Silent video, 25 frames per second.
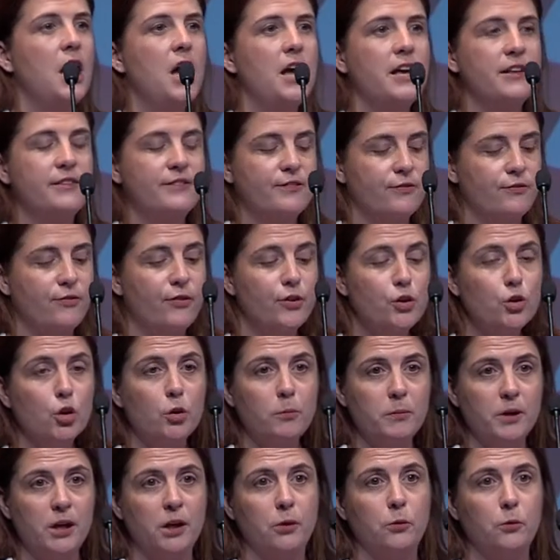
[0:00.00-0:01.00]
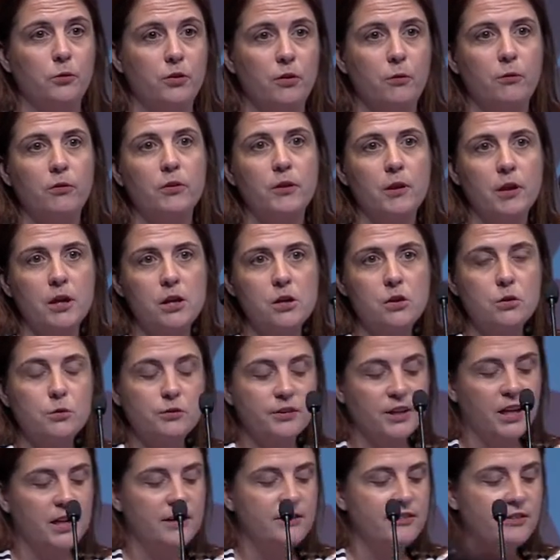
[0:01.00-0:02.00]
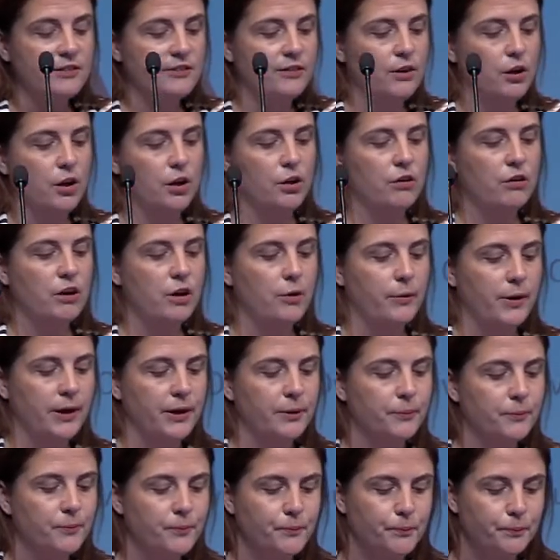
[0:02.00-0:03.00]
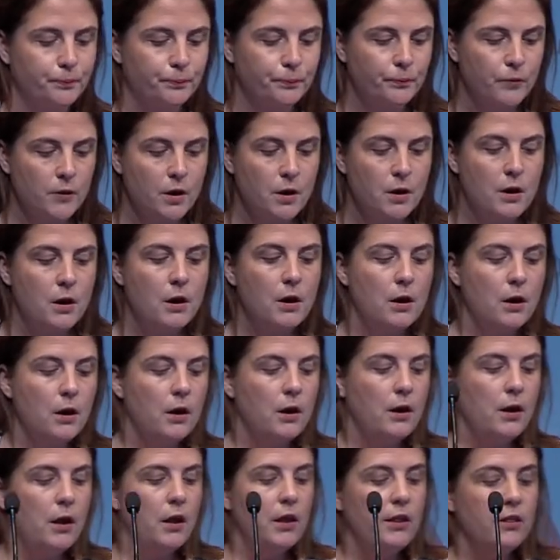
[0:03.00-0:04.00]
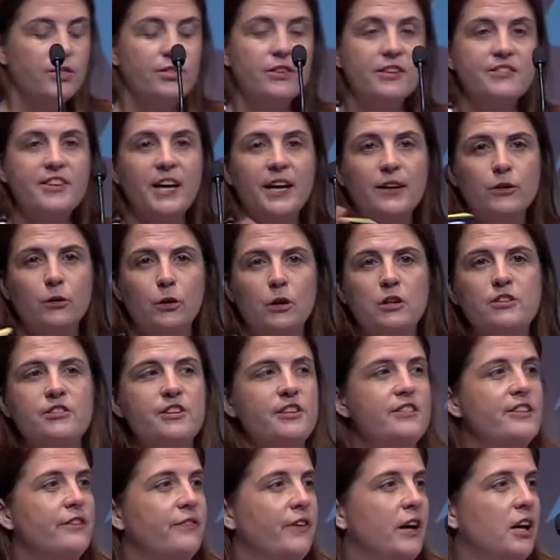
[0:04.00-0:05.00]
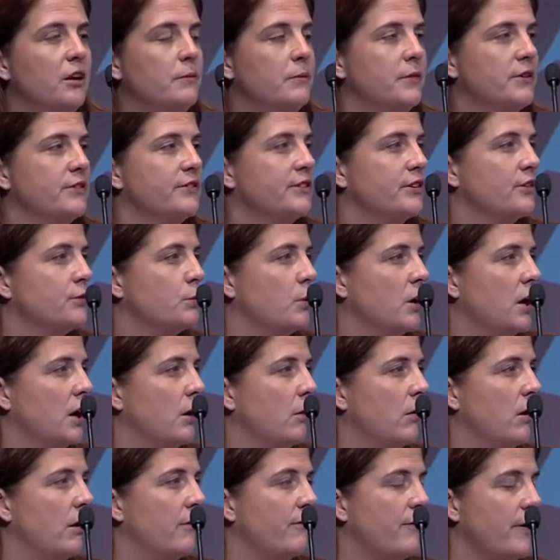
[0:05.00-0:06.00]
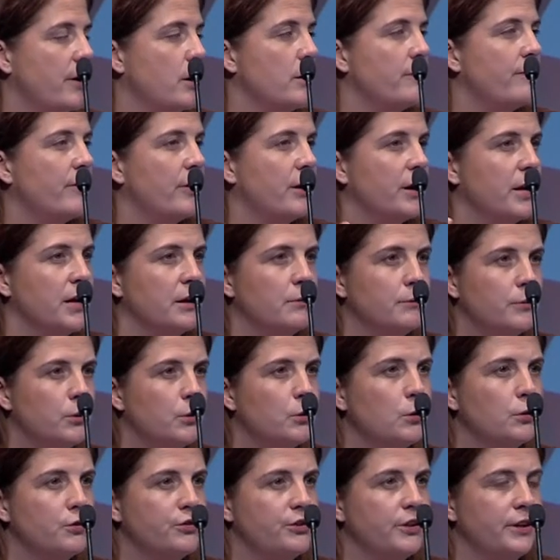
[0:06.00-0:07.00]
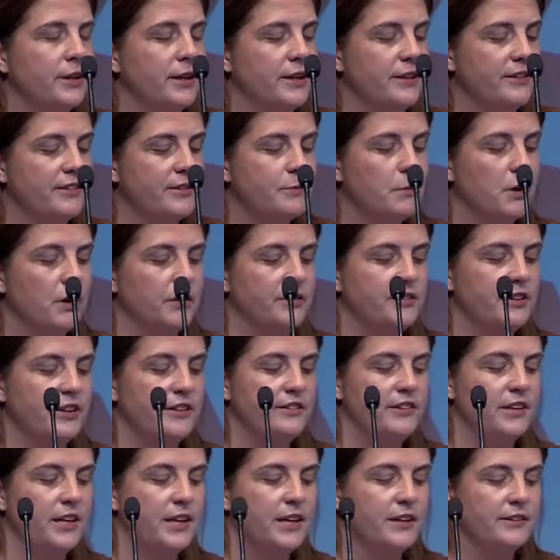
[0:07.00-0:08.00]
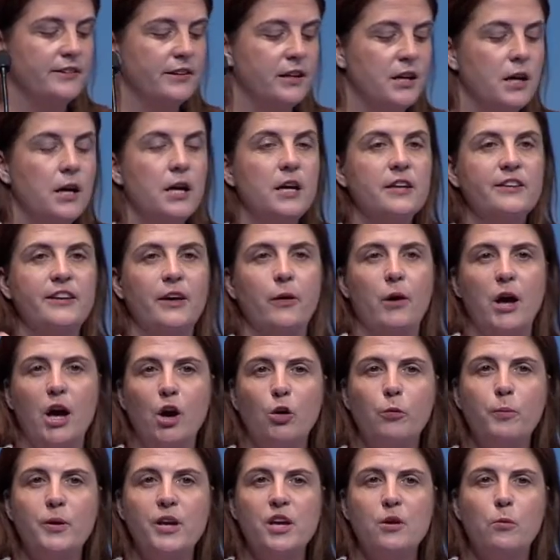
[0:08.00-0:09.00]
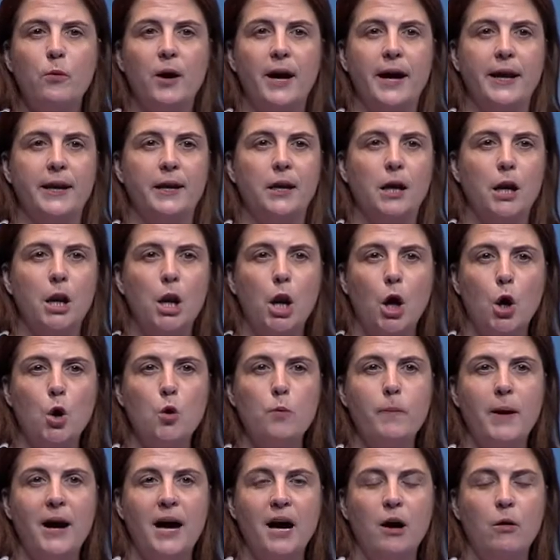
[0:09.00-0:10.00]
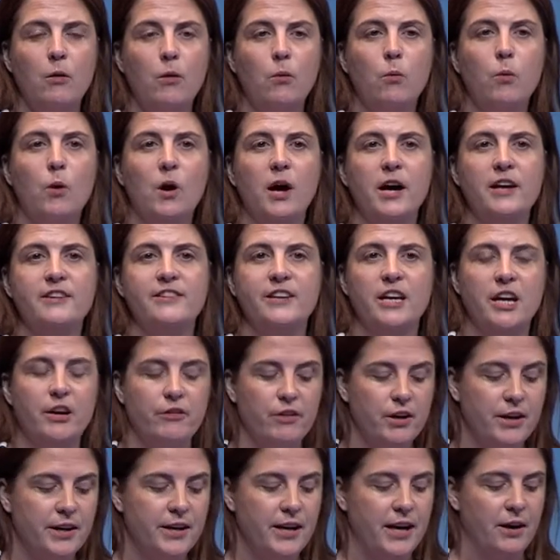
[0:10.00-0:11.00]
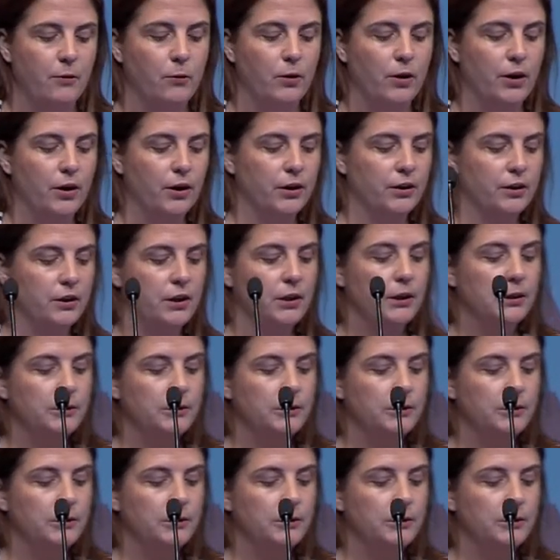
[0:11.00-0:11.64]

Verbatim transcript: It's phenomenal, the, the use cases that are growing. The technology developments as well are very, very important in smart cities. So LP-WAN, low power wide area network.